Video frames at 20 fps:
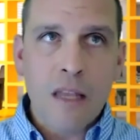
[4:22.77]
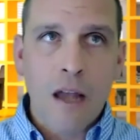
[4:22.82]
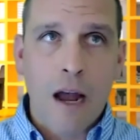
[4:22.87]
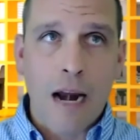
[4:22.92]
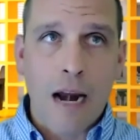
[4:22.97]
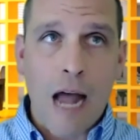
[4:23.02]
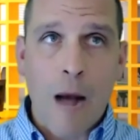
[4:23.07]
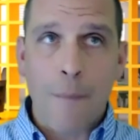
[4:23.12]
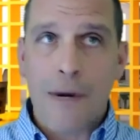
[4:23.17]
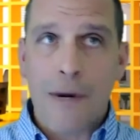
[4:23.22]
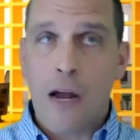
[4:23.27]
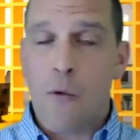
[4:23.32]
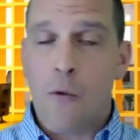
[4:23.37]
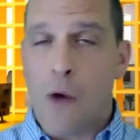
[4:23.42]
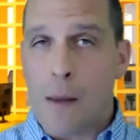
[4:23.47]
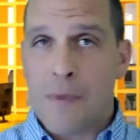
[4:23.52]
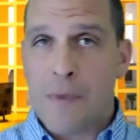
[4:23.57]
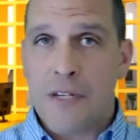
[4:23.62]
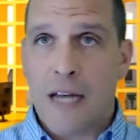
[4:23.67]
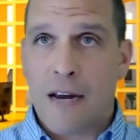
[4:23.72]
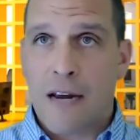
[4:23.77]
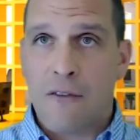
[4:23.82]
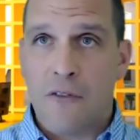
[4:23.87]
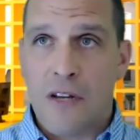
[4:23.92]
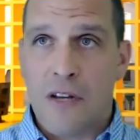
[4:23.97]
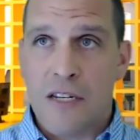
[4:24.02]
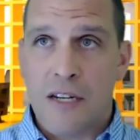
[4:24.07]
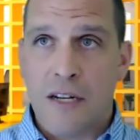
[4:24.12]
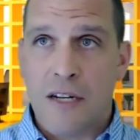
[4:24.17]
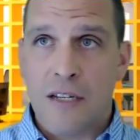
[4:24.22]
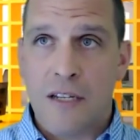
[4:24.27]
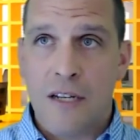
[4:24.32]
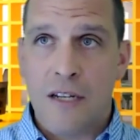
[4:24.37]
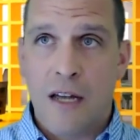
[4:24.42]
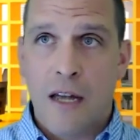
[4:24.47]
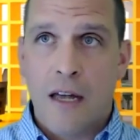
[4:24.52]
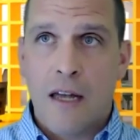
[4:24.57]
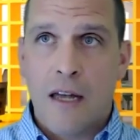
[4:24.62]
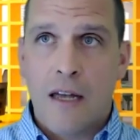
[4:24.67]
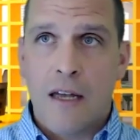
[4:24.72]
and how many website visits
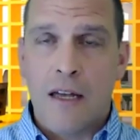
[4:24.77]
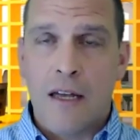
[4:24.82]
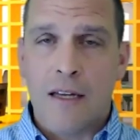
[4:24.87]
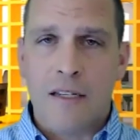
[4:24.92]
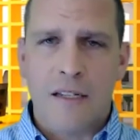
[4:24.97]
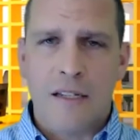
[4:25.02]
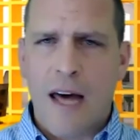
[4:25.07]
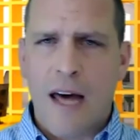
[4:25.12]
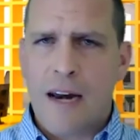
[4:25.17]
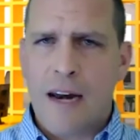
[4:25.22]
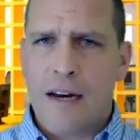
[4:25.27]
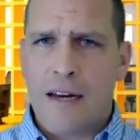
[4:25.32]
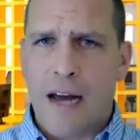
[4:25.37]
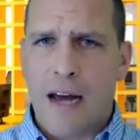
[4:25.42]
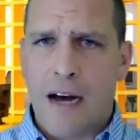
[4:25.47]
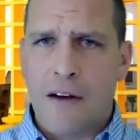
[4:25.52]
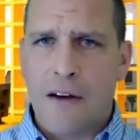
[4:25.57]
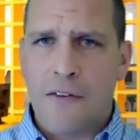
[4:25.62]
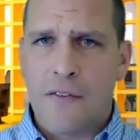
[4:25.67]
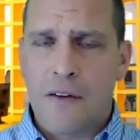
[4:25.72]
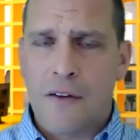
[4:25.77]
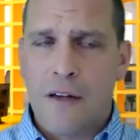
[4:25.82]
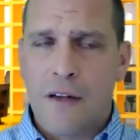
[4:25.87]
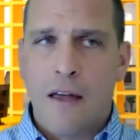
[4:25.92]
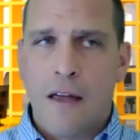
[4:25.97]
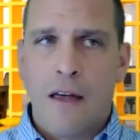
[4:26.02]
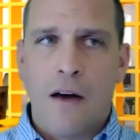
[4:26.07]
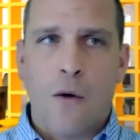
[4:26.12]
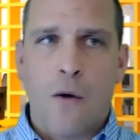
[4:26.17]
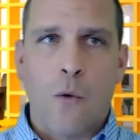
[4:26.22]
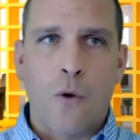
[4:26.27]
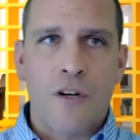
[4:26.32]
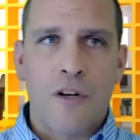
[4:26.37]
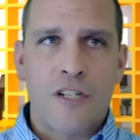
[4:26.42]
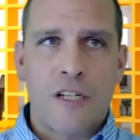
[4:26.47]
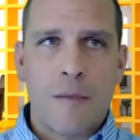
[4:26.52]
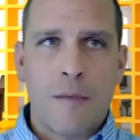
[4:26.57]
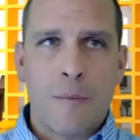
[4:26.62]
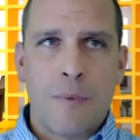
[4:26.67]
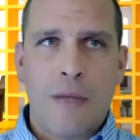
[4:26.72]
is not enough, or
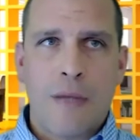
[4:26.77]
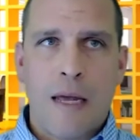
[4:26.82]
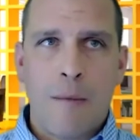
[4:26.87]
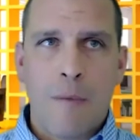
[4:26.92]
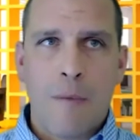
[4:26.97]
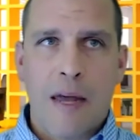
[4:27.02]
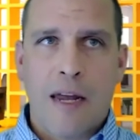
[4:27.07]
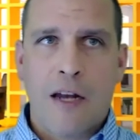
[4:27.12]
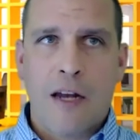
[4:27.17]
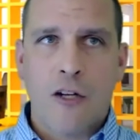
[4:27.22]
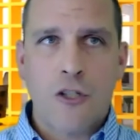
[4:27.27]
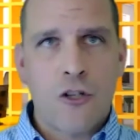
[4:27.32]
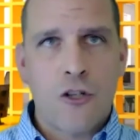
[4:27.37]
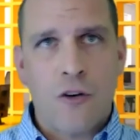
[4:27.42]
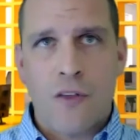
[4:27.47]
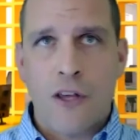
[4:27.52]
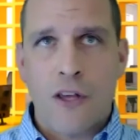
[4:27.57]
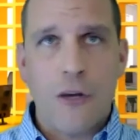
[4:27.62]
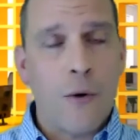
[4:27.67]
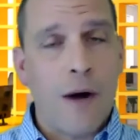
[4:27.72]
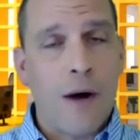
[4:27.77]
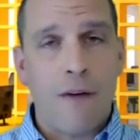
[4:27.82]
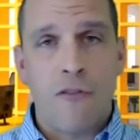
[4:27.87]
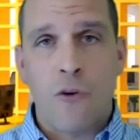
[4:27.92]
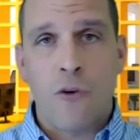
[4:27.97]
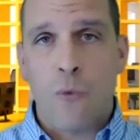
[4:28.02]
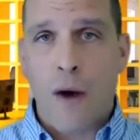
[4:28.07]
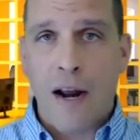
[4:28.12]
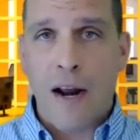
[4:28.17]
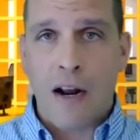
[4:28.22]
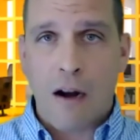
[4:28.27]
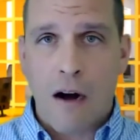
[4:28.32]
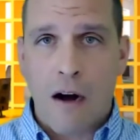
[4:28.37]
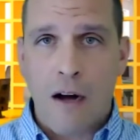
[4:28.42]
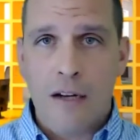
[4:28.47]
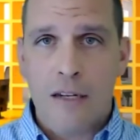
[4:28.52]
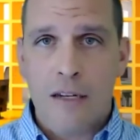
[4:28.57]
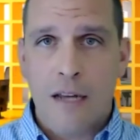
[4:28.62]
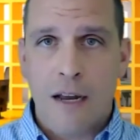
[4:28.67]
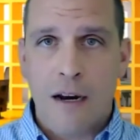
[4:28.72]
simply making sure that you have the right
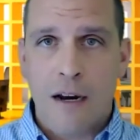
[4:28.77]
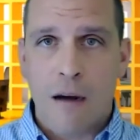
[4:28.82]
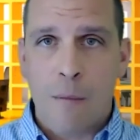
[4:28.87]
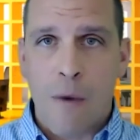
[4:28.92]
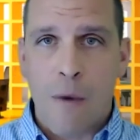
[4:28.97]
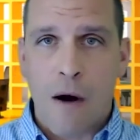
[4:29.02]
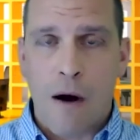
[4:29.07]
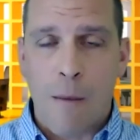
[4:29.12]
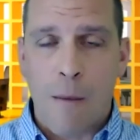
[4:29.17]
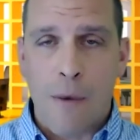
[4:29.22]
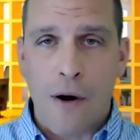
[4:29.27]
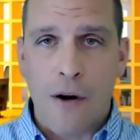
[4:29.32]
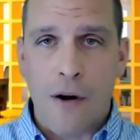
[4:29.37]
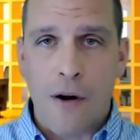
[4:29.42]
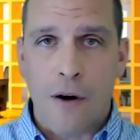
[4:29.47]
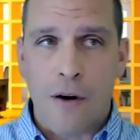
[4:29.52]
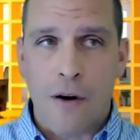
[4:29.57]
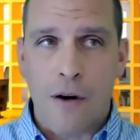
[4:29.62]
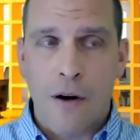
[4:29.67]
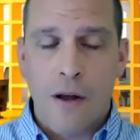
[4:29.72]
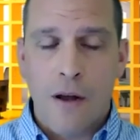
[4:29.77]
content about your